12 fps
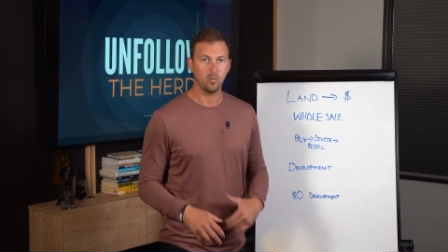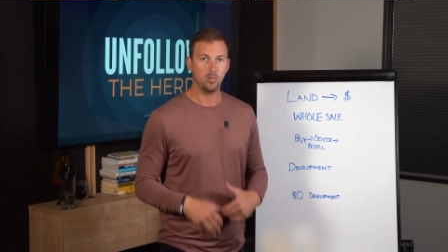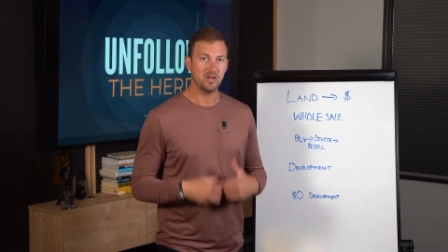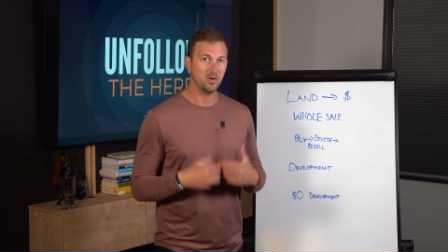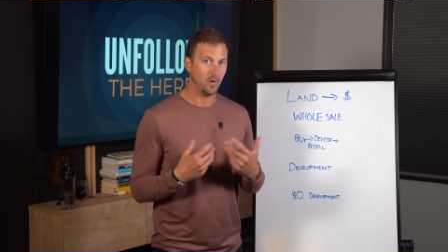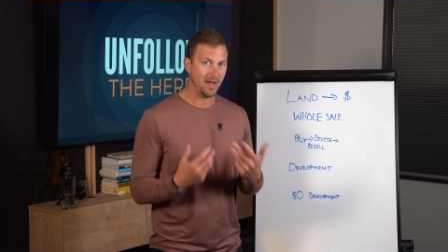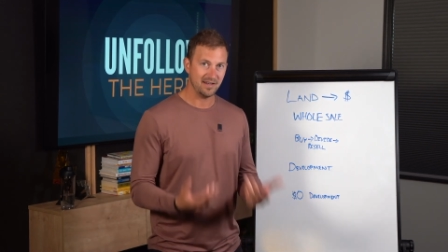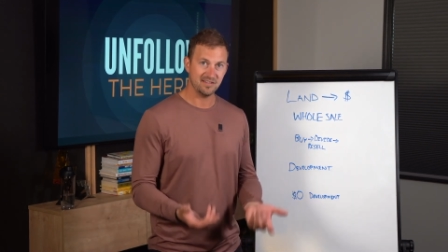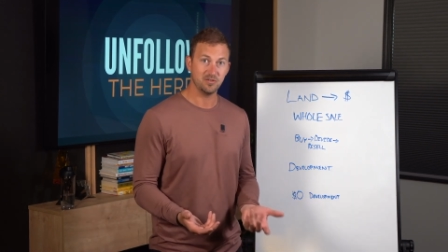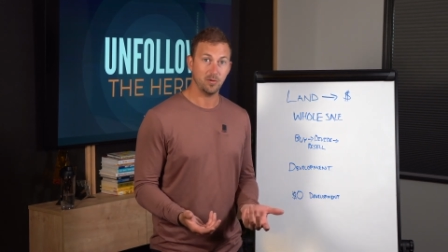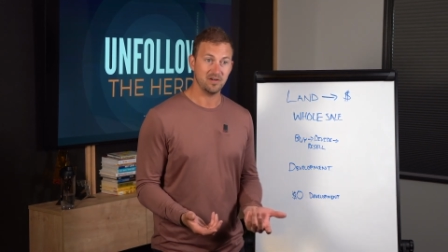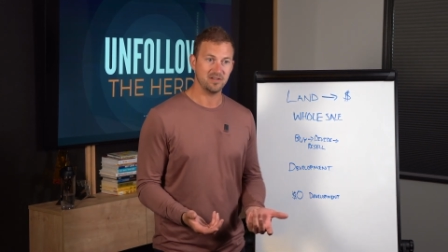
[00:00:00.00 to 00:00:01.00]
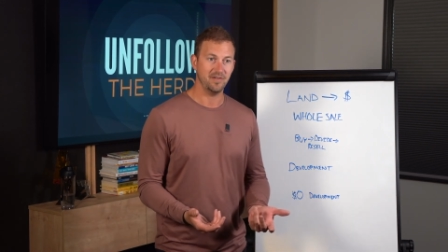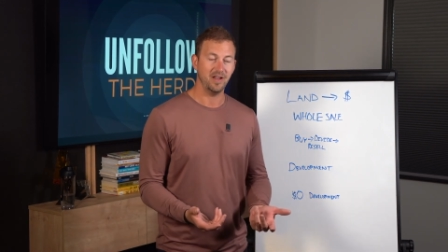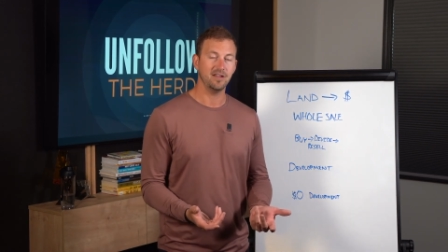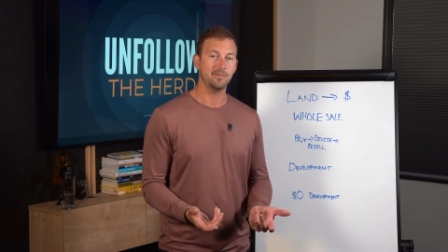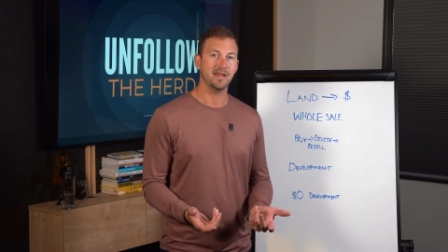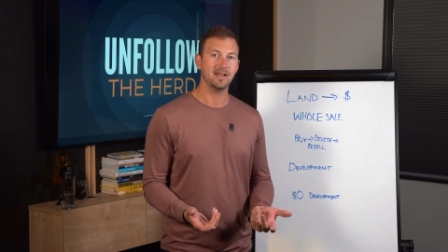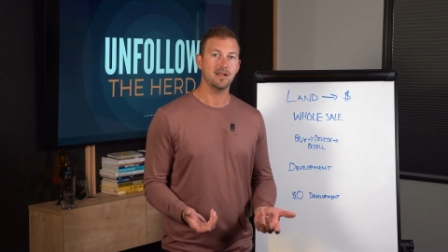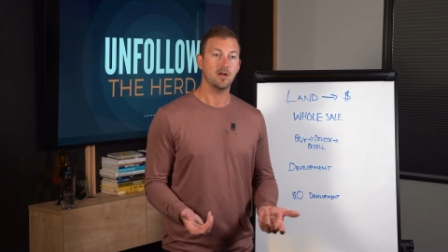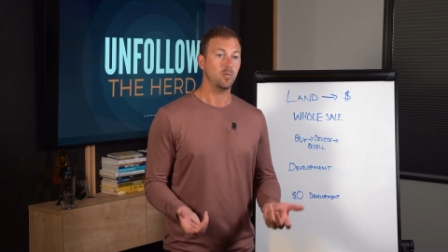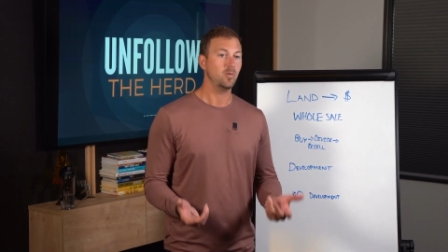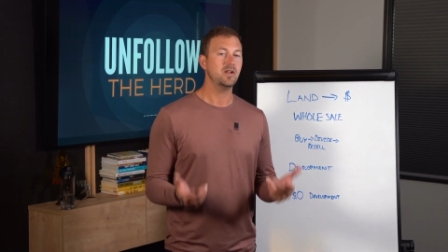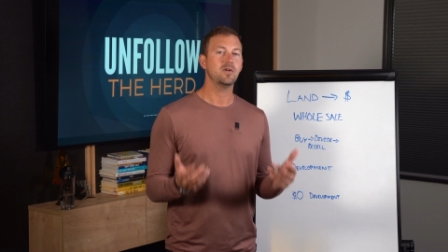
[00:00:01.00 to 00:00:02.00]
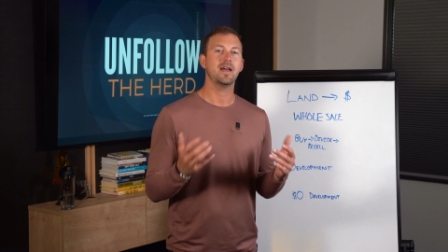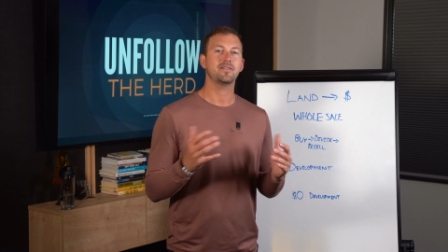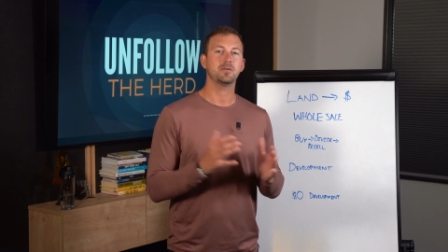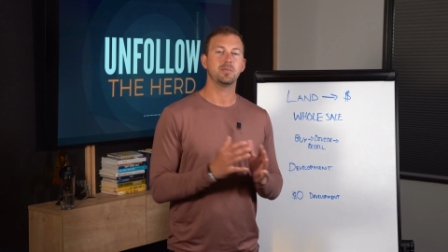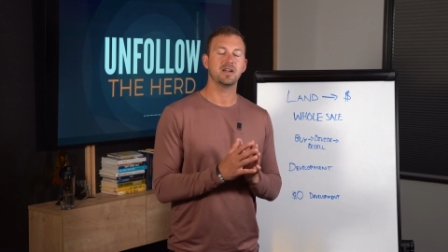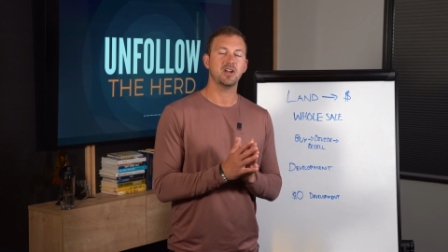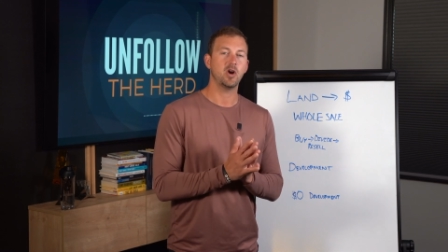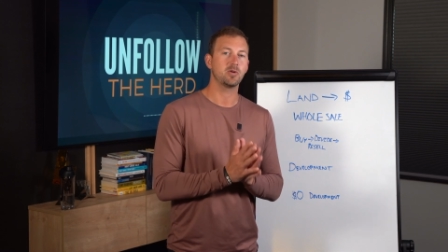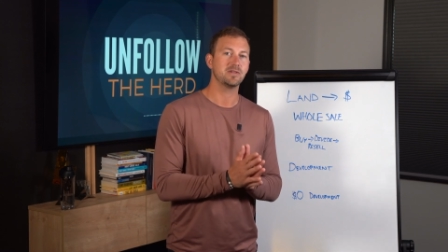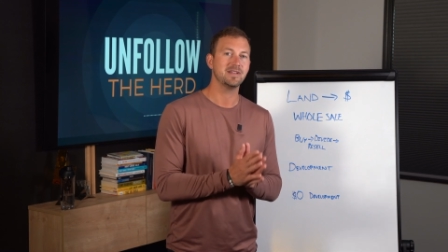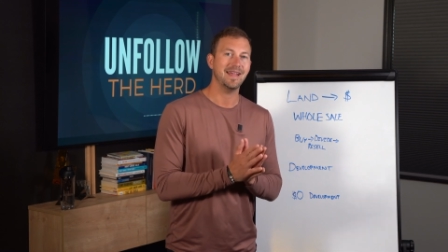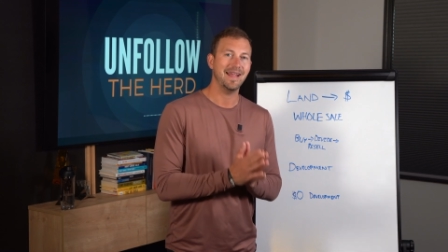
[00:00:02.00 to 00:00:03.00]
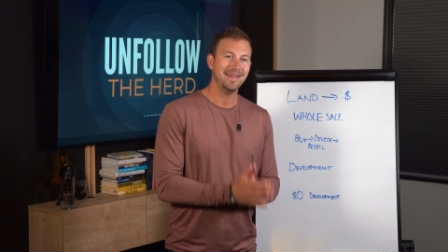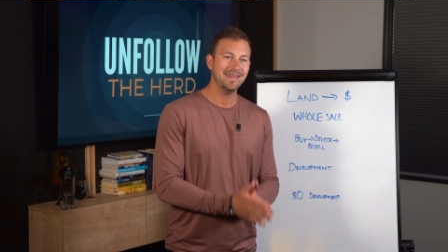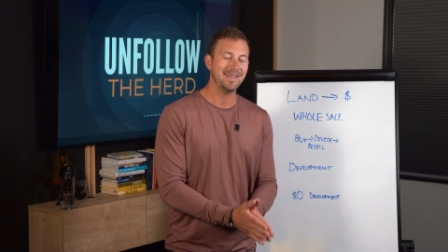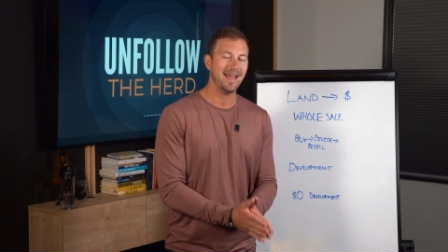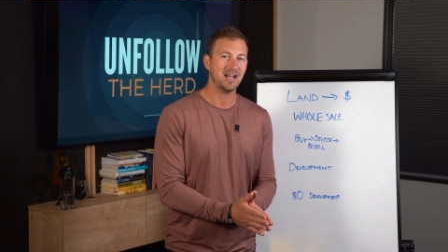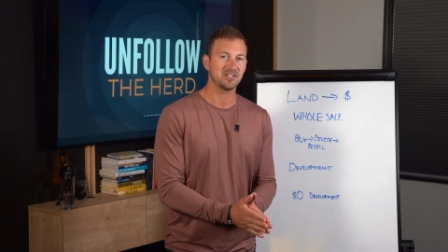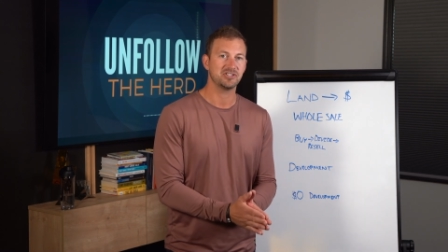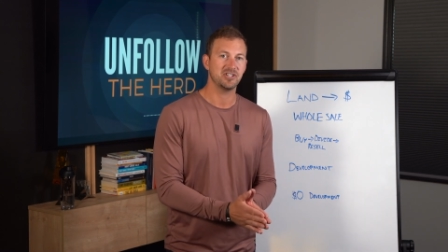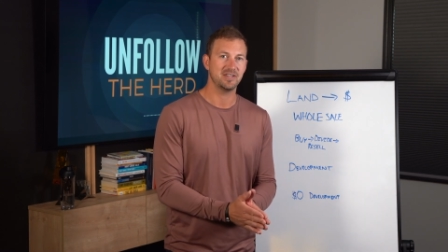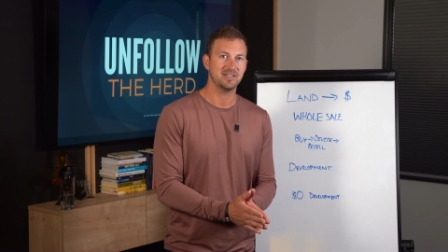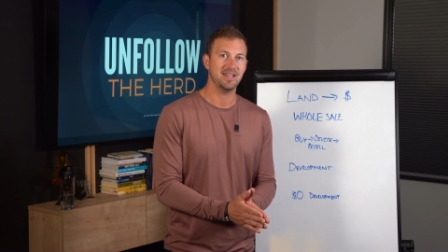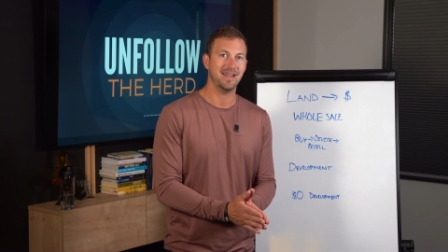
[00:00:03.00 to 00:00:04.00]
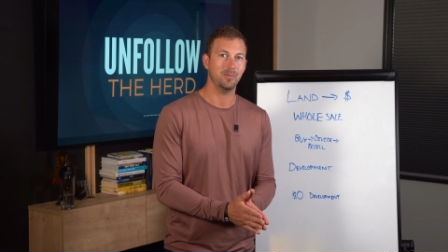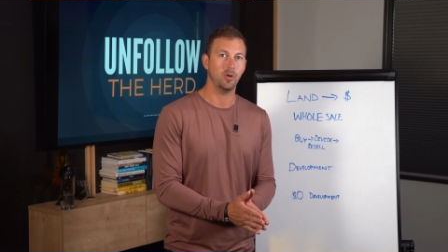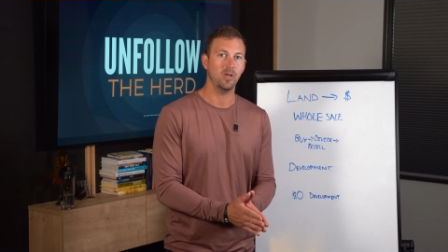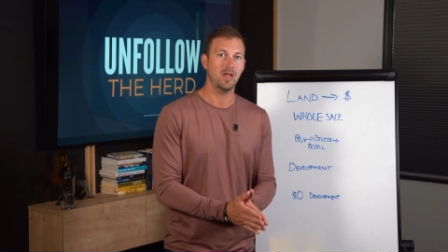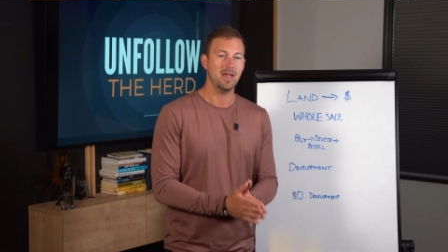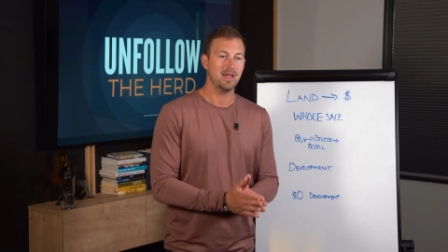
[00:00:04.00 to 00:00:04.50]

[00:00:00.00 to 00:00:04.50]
We go ahead and do our development. We don't have to bring hardly any cash to the table,